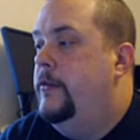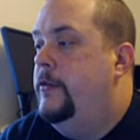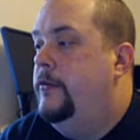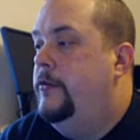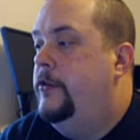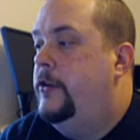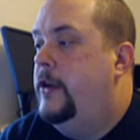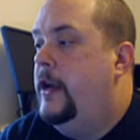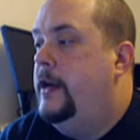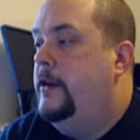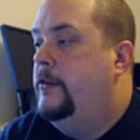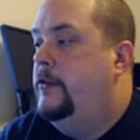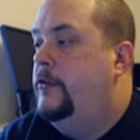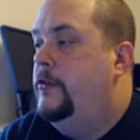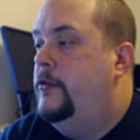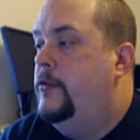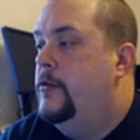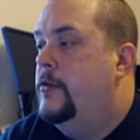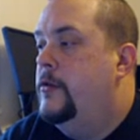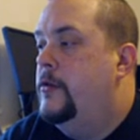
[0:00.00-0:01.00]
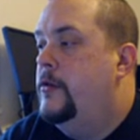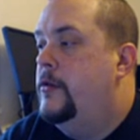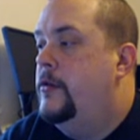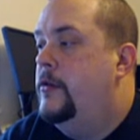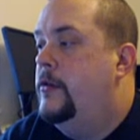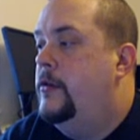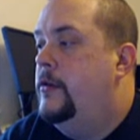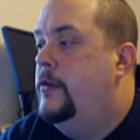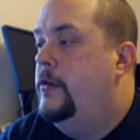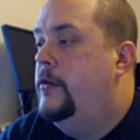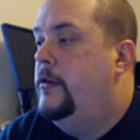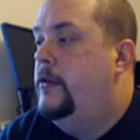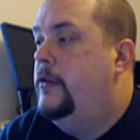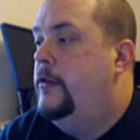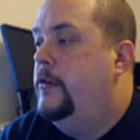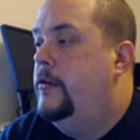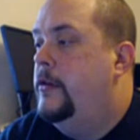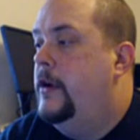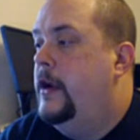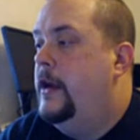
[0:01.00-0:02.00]
if you've changed your
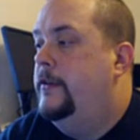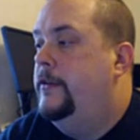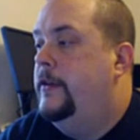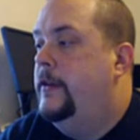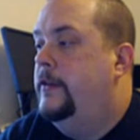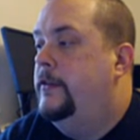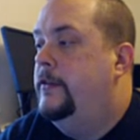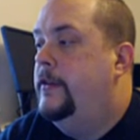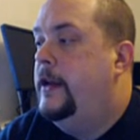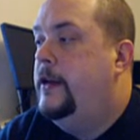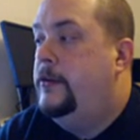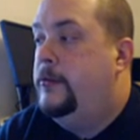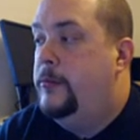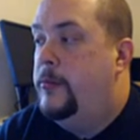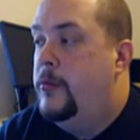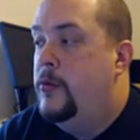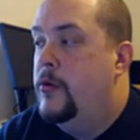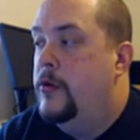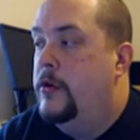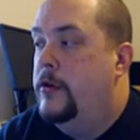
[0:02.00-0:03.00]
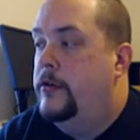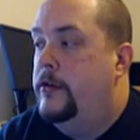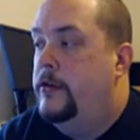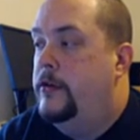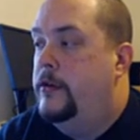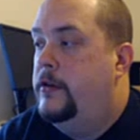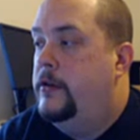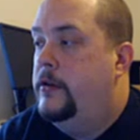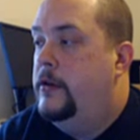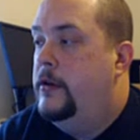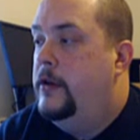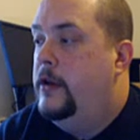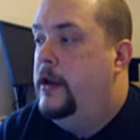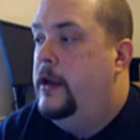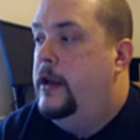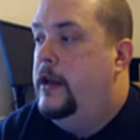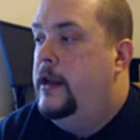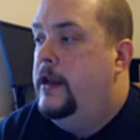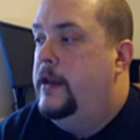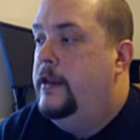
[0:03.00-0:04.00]
SSH port,
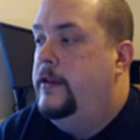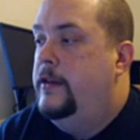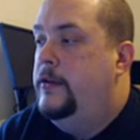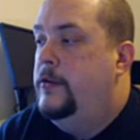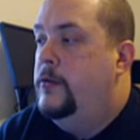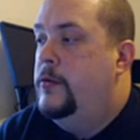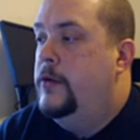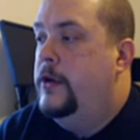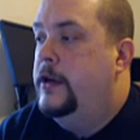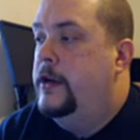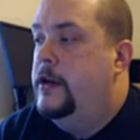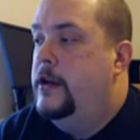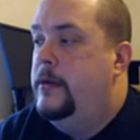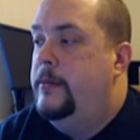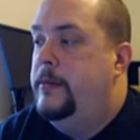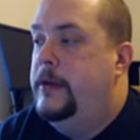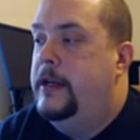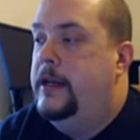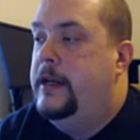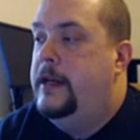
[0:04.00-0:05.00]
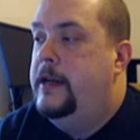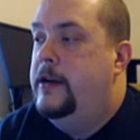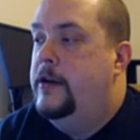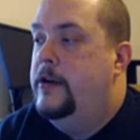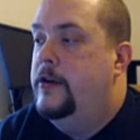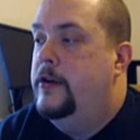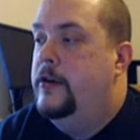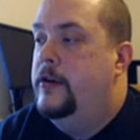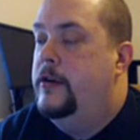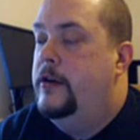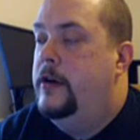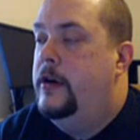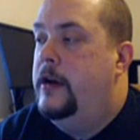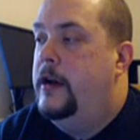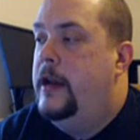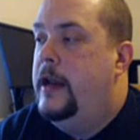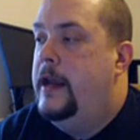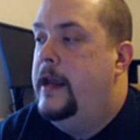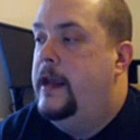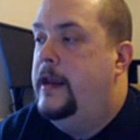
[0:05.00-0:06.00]
then you'll want to come in here
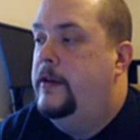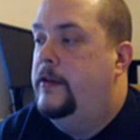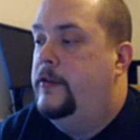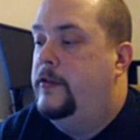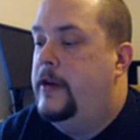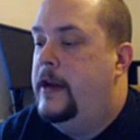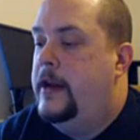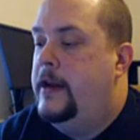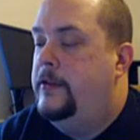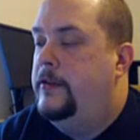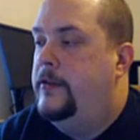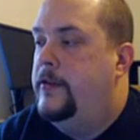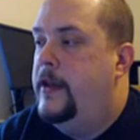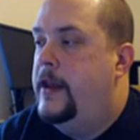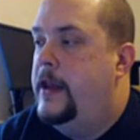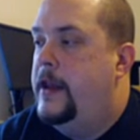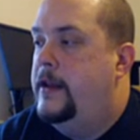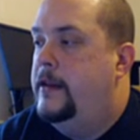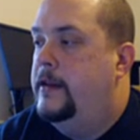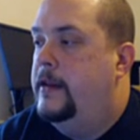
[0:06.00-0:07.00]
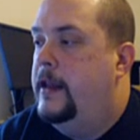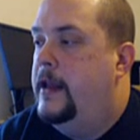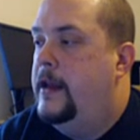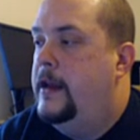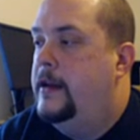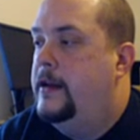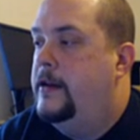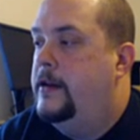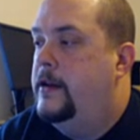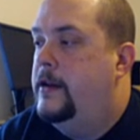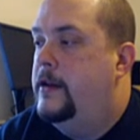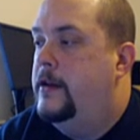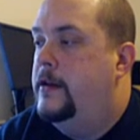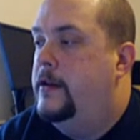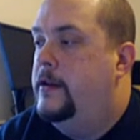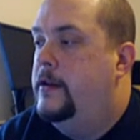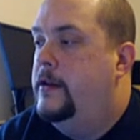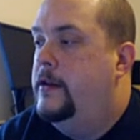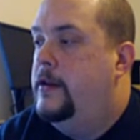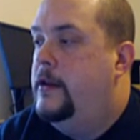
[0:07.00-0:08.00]
and change that. Like
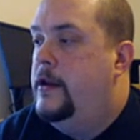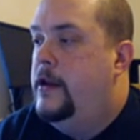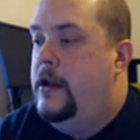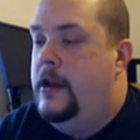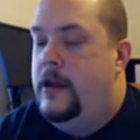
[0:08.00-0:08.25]
on